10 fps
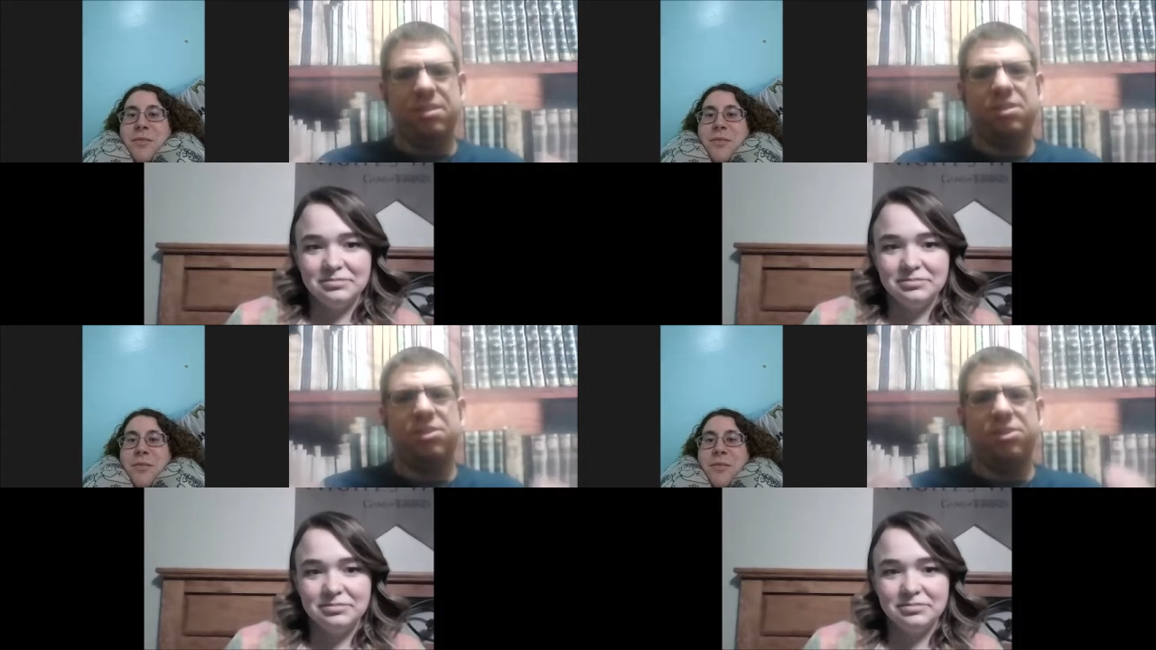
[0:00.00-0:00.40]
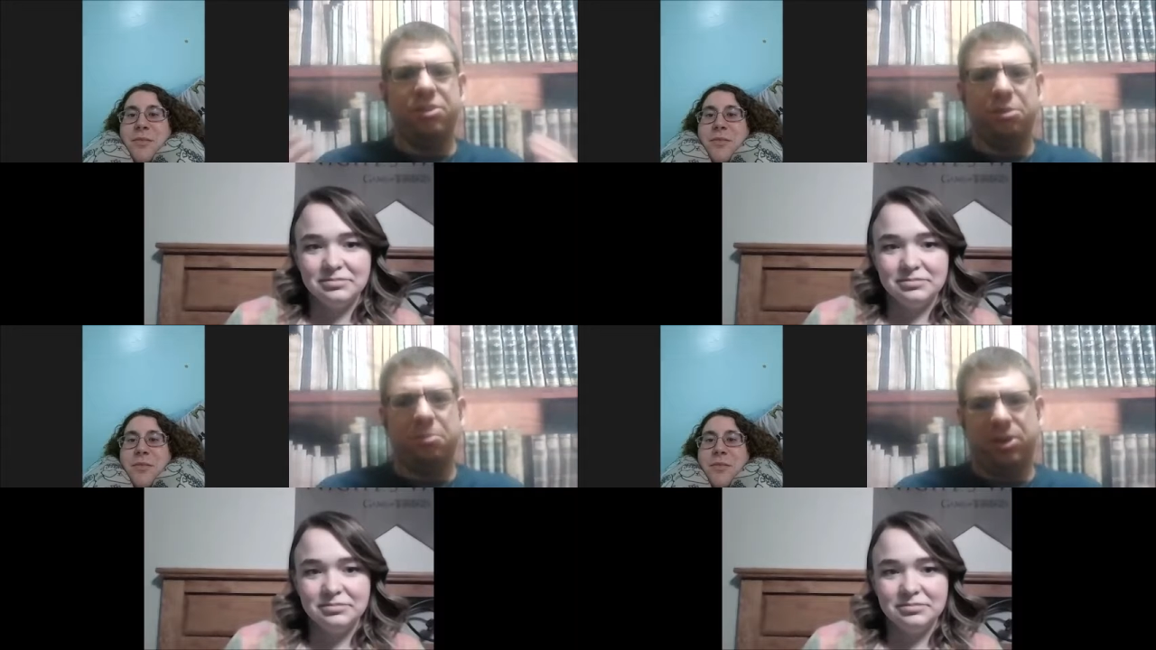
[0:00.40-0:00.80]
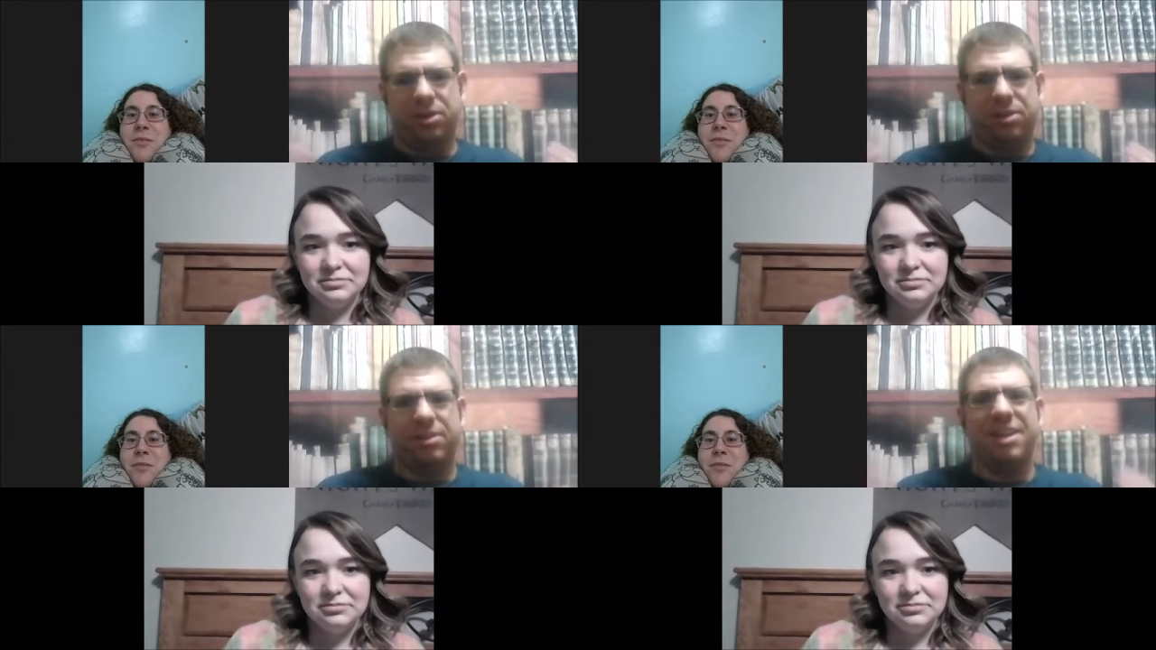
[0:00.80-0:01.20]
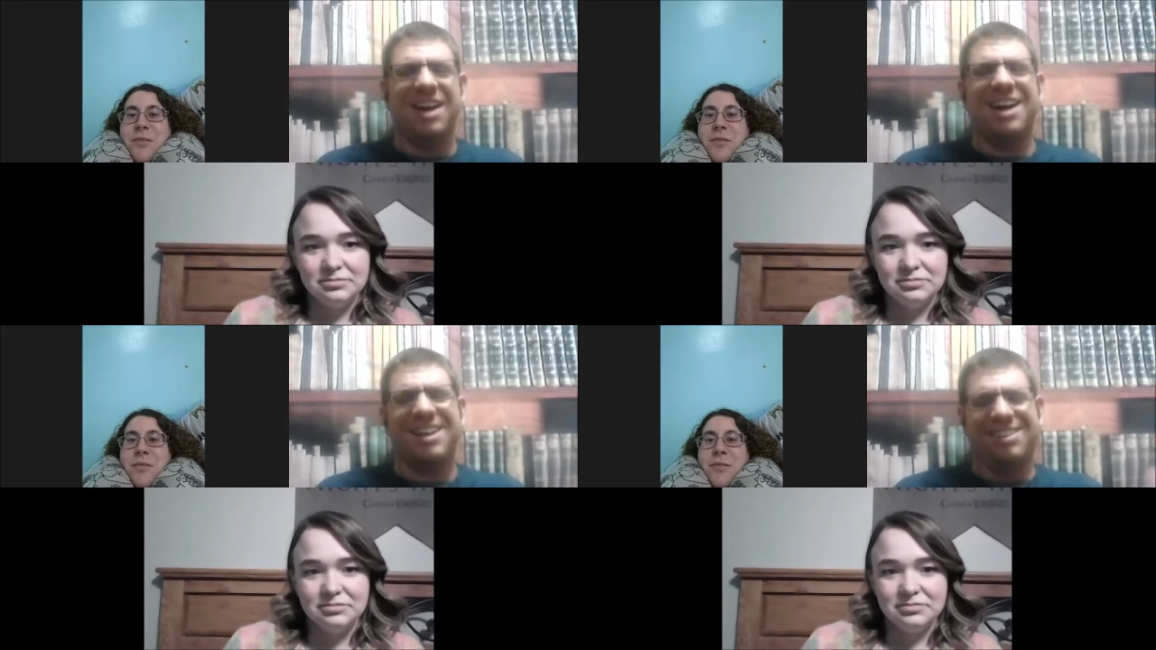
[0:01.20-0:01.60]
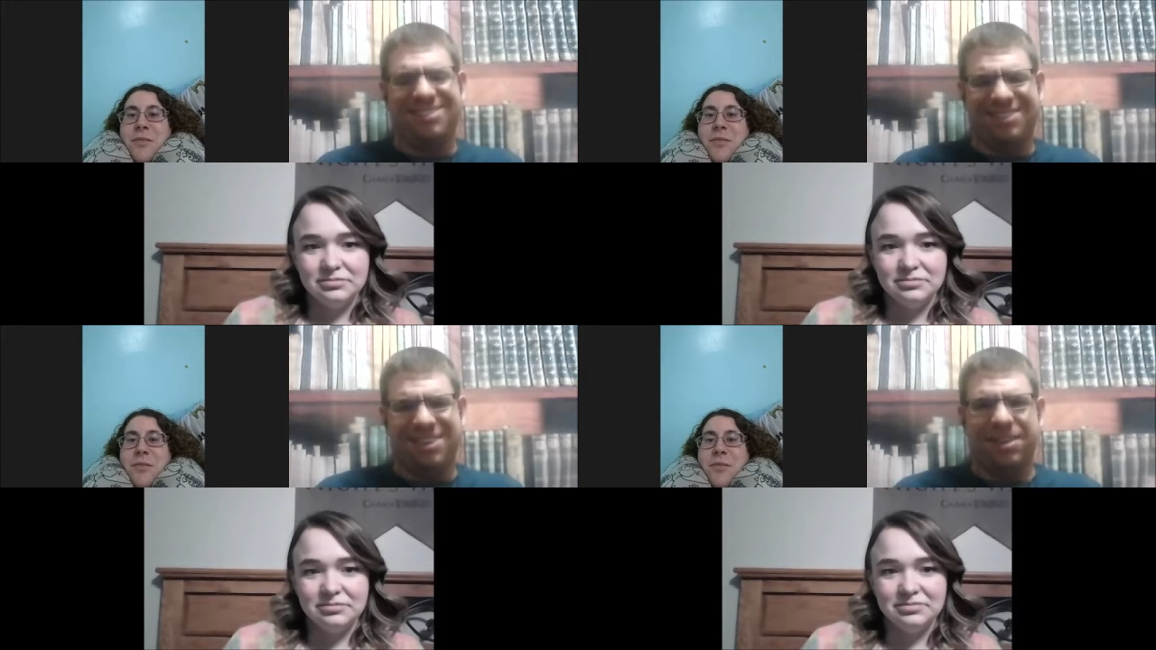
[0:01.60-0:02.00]
Speaker 1: the humor, the
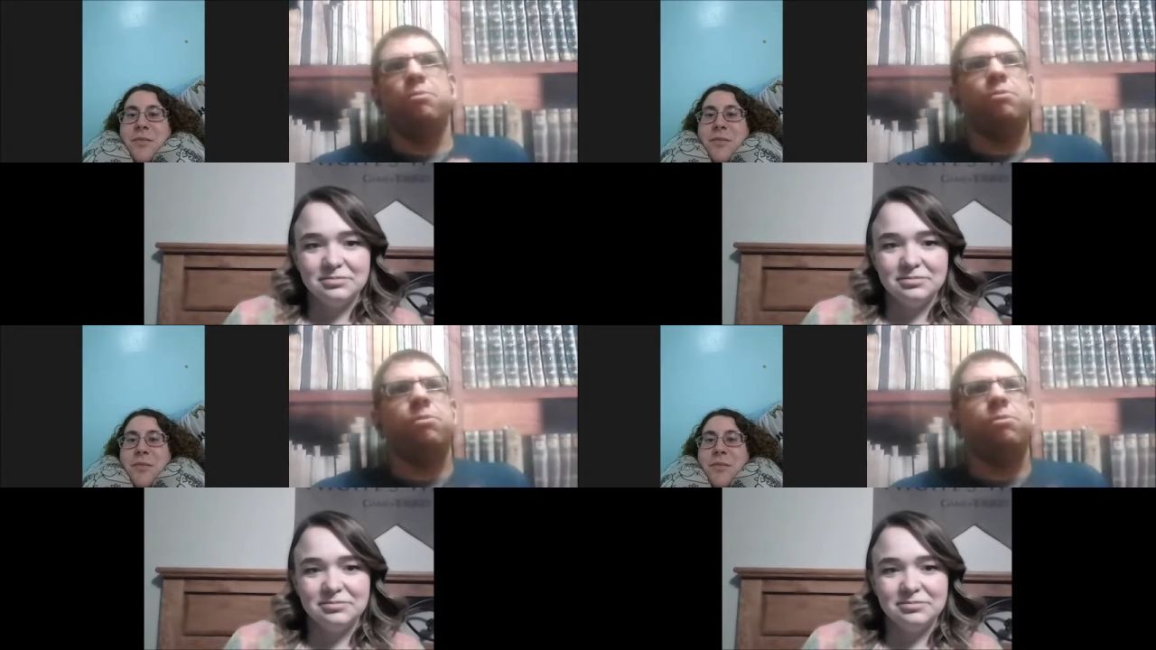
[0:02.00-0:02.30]
honesty.